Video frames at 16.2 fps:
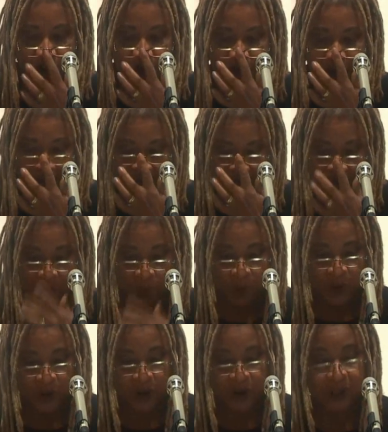around the
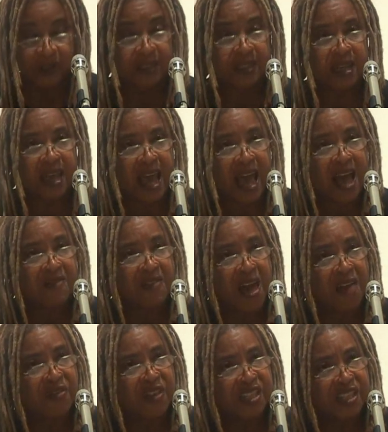world. And
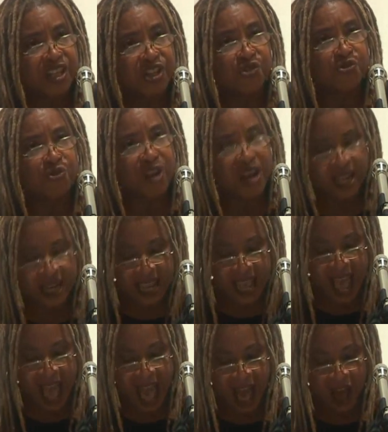that this is
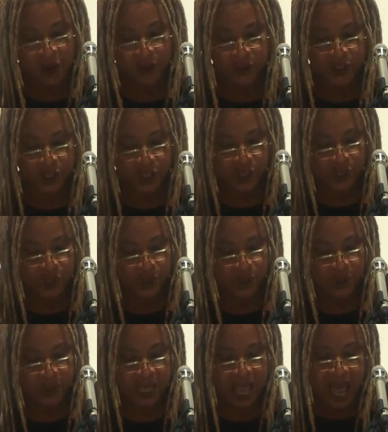really how to
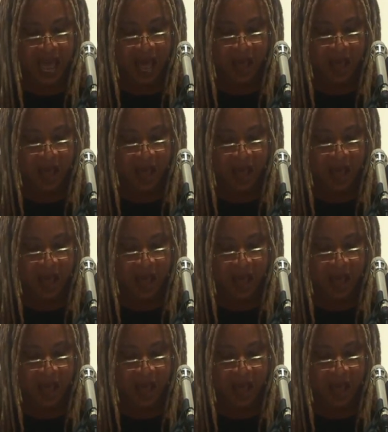use